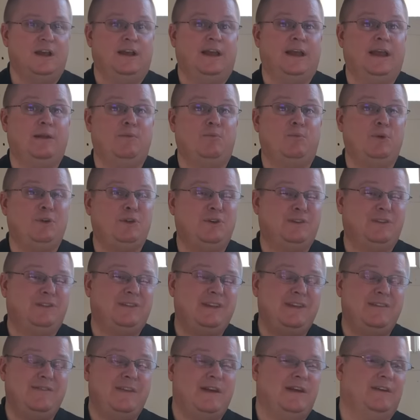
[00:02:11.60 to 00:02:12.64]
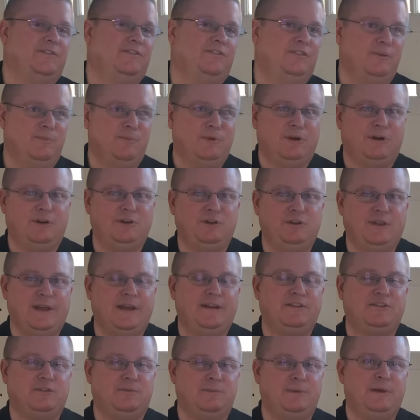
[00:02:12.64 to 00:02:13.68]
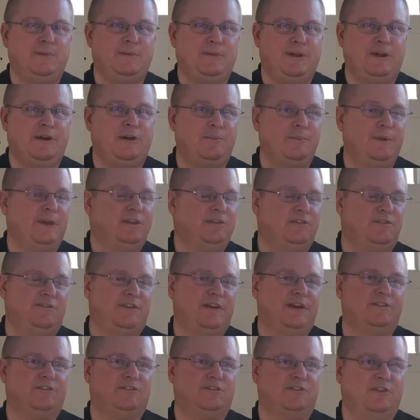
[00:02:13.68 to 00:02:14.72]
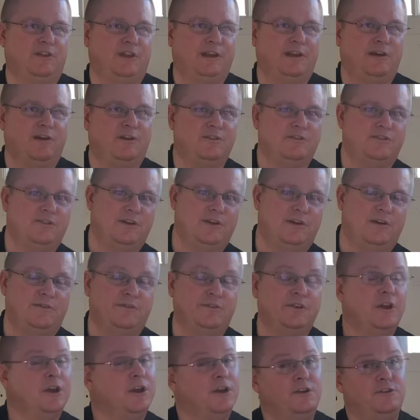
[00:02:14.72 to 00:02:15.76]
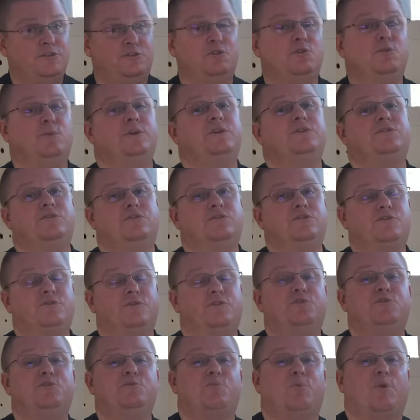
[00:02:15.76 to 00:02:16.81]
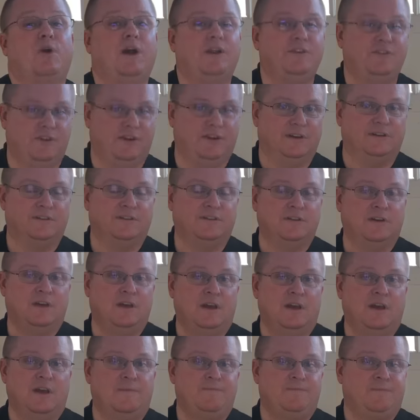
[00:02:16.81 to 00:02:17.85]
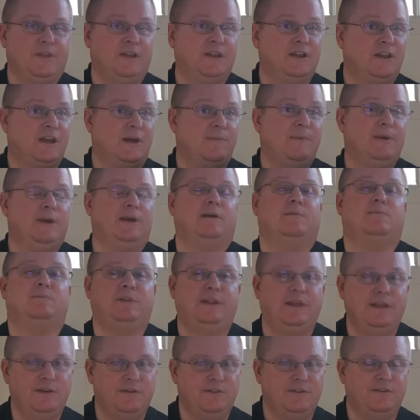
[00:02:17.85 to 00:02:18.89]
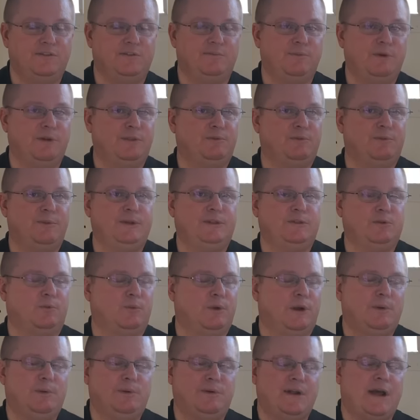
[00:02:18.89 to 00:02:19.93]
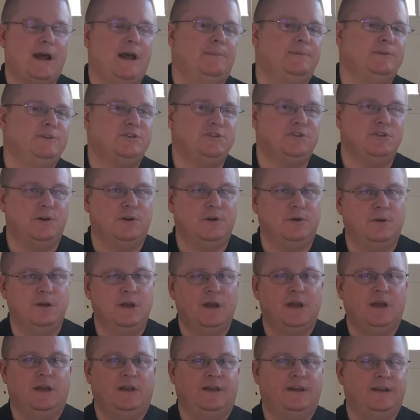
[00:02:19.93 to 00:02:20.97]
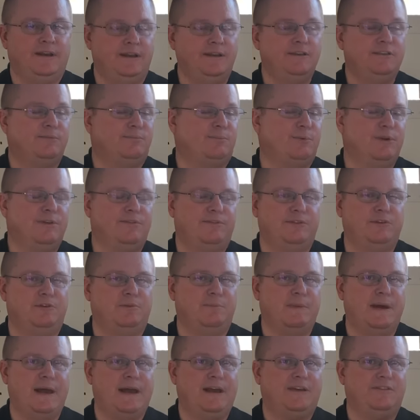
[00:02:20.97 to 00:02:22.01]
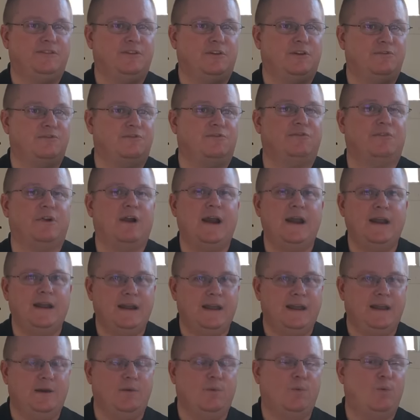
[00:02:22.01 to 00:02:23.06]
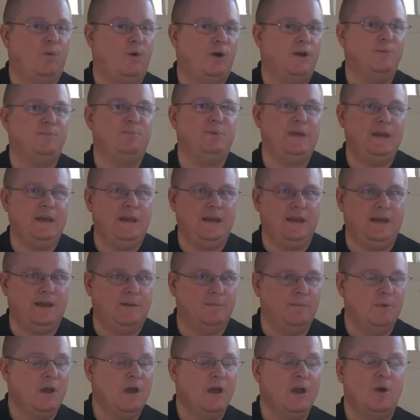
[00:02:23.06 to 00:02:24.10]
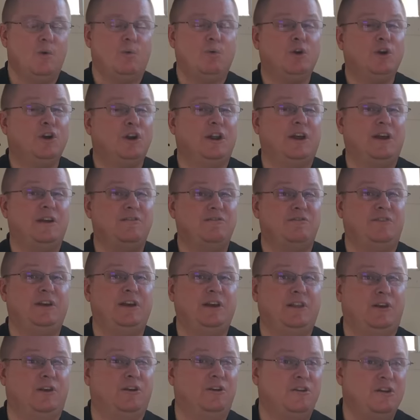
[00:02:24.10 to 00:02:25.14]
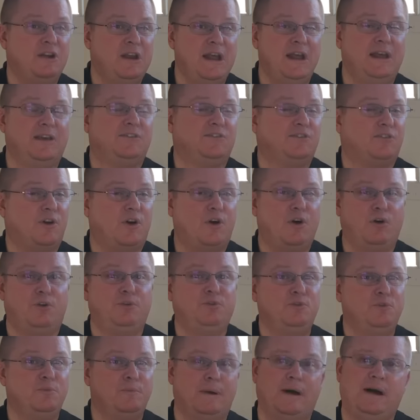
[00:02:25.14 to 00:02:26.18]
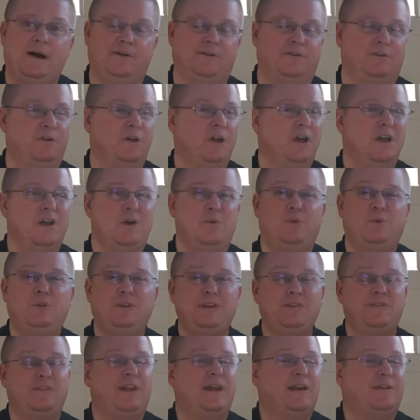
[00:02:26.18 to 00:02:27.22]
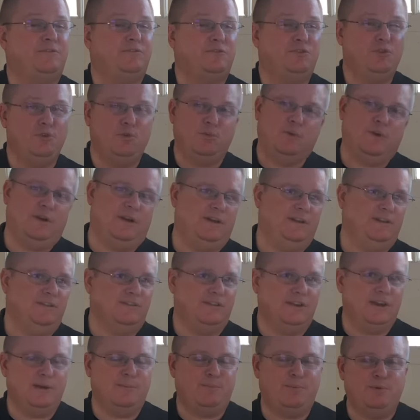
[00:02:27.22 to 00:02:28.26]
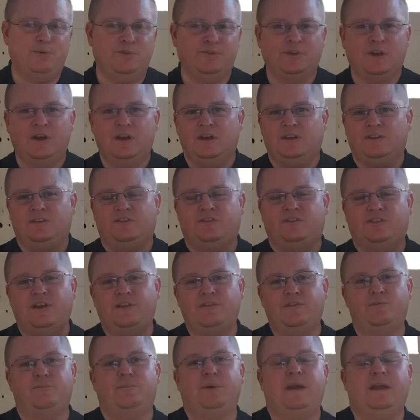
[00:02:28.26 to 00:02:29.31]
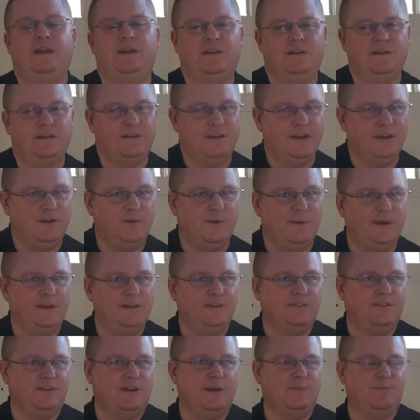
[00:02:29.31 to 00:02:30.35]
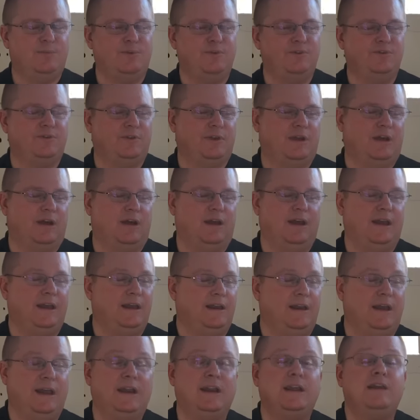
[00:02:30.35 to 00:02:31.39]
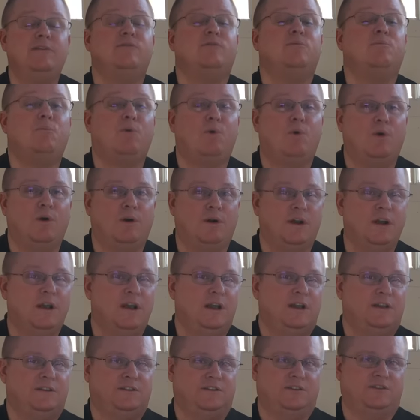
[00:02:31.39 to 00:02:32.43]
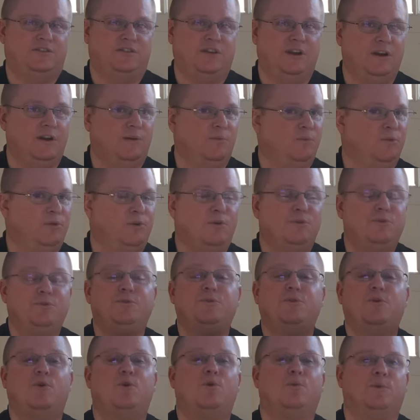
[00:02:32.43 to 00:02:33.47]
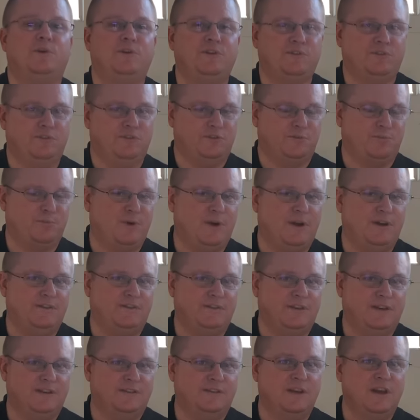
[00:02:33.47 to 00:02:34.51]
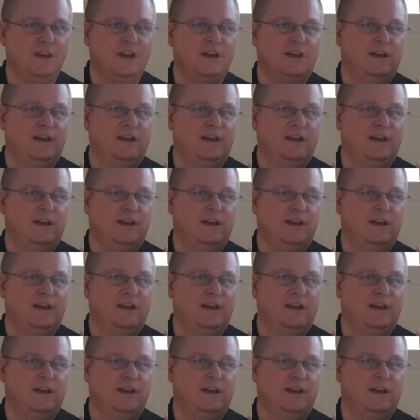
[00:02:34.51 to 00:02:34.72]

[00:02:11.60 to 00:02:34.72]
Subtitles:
And when you leave that seminar, you'll actually be able to help manufacturers like ourselves do research for new projects. Then coming up later this month, we'll be at the Railroad Hobby Show in East Springfield, Mass. And on Friday at 1 p.m., we're going to unveil our next all-new model. We'll even have 2 running samples, 7 painted and decorated samples, and even more to share. And we'll go through the whole research process.